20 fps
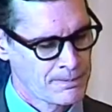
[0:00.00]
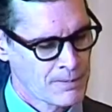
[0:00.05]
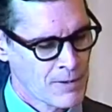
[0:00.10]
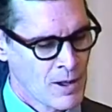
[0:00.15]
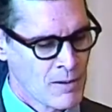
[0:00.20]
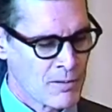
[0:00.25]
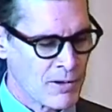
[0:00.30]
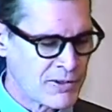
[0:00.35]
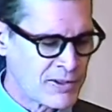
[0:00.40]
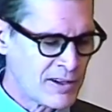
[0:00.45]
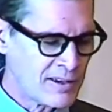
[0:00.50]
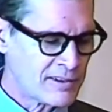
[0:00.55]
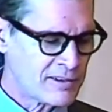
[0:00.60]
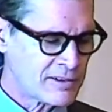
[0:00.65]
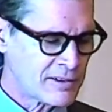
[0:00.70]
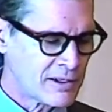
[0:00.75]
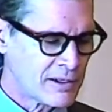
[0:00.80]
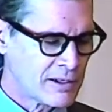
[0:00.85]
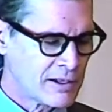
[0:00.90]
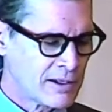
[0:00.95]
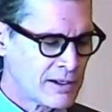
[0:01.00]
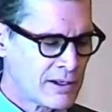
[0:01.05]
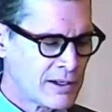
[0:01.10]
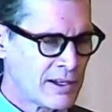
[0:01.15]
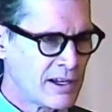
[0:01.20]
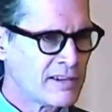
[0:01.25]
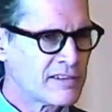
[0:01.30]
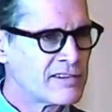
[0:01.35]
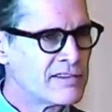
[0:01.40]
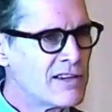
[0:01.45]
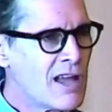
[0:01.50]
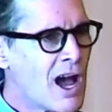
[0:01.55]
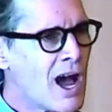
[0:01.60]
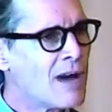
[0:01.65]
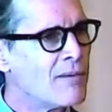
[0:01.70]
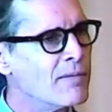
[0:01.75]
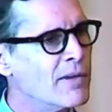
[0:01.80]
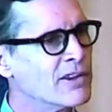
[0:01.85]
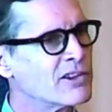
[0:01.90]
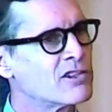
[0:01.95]
But this is not
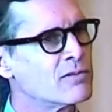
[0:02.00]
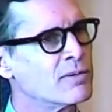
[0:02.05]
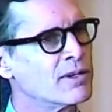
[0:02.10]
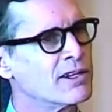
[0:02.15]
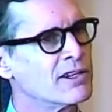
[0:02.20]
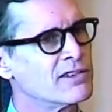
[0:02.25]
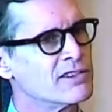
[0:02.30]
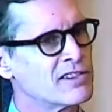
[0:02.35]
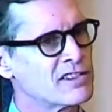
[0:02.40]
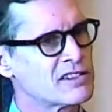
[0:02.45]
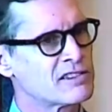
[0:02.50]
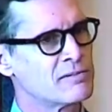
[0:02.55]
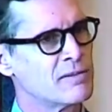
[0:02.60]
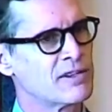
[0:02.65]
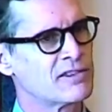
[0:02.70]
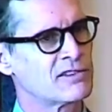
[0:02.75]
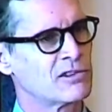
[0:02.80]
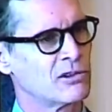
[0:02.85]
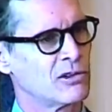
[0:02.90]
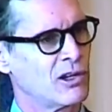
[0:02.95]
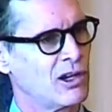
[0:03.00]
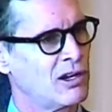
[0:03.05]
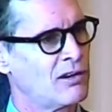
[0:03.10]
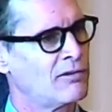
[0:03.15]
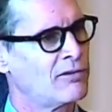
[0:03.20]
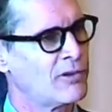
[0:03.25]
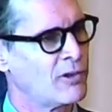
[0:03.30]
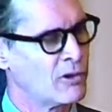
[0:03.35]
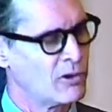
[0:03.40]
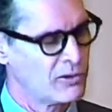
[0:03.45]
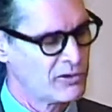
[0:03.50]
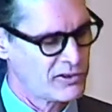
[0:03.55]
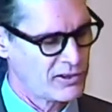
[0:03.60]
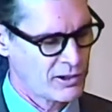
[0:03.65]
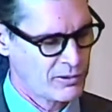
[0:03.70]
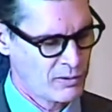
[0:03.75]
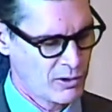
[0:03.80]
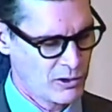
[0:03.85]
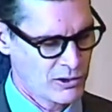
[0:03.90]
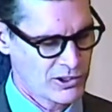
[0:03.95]
meant to be a dismissal of those
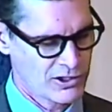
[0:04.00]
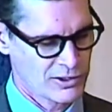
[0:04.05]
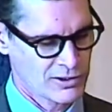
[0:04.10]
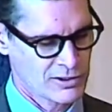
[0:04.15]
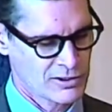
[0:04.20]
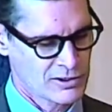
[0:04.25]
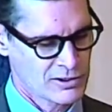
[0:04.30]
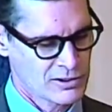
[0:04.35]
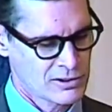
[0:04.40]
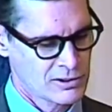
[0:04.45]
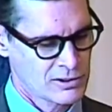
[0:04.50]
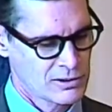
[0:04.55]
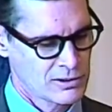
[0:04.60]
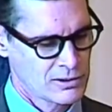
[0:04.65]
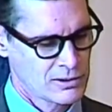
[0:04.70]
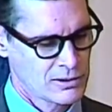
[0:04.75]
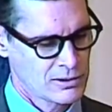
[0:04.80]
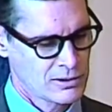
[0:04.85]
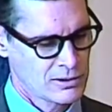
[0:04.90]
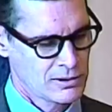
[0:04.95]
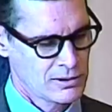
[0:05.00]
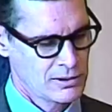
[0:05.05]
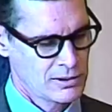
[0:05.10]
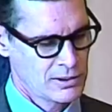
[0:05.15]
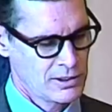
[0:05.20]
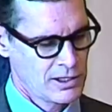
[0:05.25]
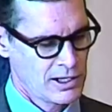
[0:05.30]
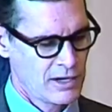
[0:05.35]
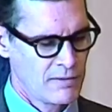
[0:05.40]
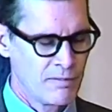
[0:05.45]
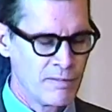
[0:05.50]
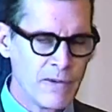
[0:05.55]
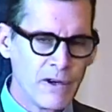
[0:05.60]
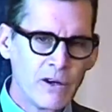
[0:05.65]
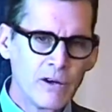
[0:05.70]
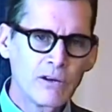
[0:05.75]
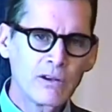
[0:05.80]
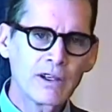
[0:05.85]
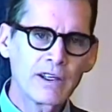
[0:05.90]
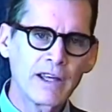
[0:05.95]
emotions. It
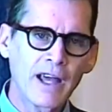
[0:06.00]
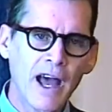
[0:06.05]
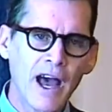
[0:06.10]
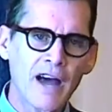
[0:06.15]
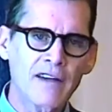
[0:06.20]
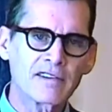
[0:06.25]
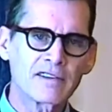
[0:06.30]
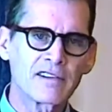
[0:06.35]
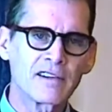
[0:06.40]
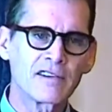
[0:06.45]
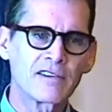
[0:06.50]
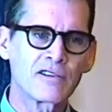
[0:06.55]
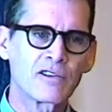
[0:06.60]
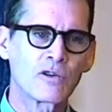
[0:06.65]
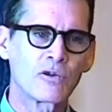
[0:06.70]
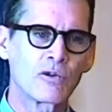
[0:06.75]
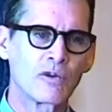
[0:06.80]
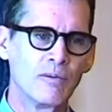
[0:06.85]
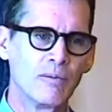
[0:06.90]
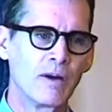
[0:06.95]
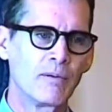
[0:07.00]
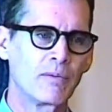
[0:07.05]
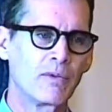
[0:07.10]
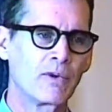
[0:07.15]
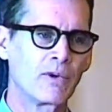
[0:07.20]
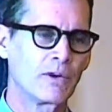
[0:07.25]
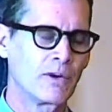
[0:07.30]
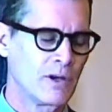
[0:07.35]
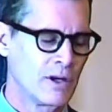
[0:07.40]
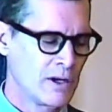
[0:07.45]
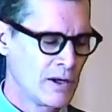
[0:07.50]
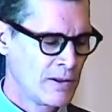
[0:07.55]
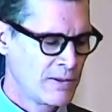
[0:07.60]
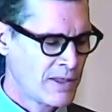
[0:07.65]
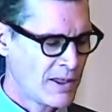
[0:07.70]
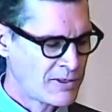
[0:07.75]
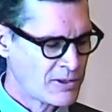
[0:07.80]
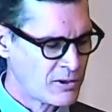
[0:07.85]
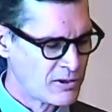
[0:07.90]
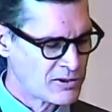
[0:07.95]
merely asks us to remember
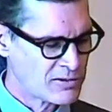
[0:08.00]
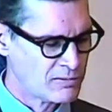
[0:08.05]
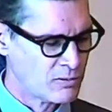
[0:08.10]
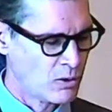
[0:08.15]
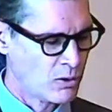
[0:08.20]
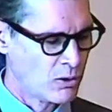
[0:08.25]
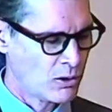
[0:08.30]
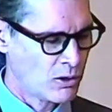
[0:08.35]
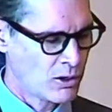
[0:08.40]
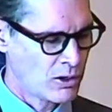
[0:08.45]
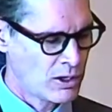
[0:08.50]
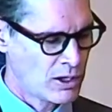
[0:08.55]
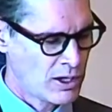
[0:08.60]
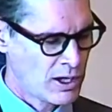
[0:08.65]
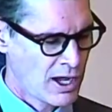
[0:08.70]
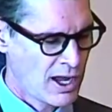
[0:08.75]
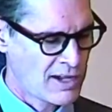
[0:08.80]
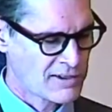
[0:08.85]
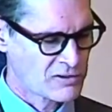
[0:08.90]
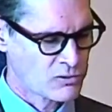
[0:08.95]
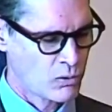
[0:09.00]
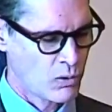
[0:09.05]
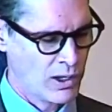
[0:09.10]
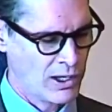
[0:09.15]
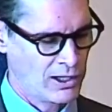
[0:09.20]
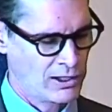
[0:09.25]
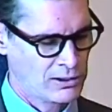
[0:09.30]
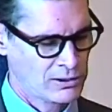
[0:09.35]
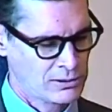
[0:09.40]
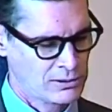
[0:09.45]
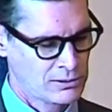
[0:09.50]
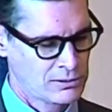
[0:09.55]
that there's more as well.